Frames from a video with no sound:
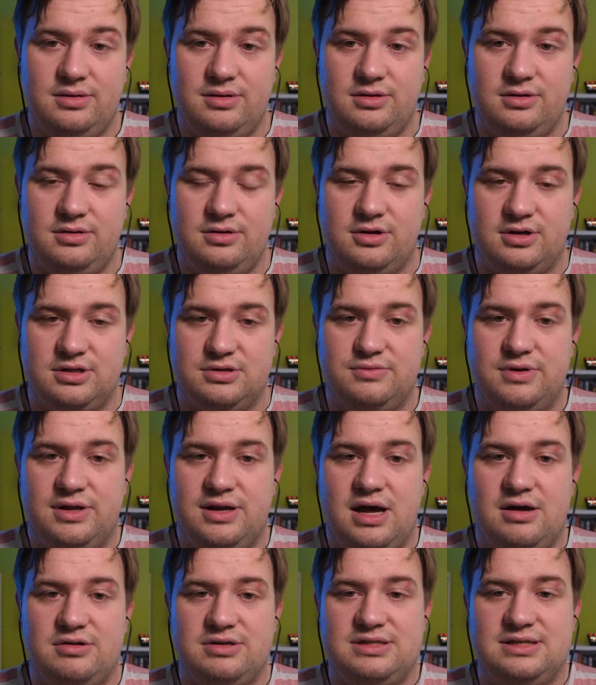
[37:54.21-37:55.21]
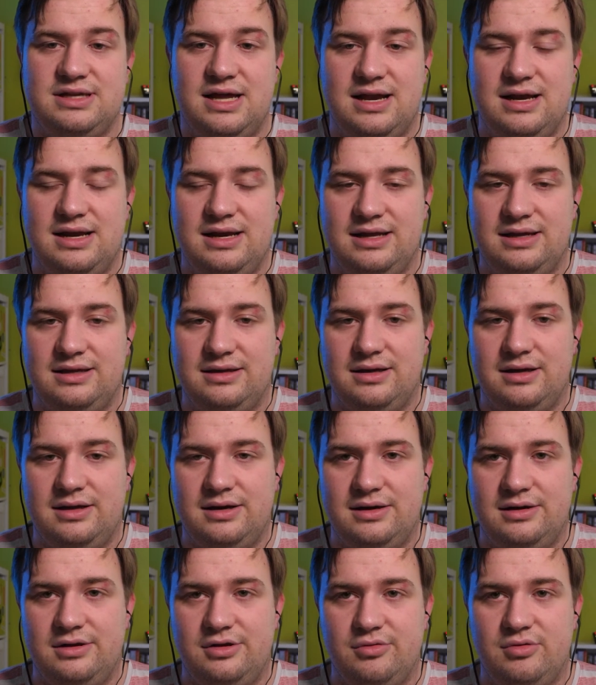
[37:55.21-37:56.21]
because we are now sending a
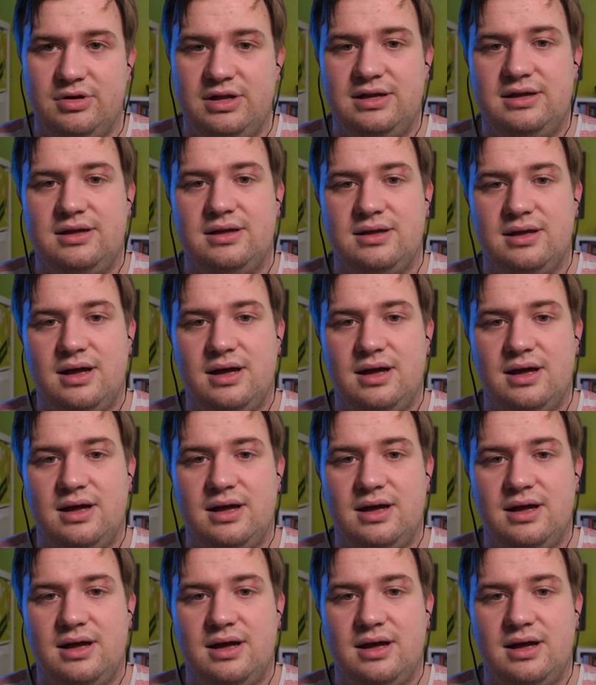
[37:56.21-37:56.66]
unique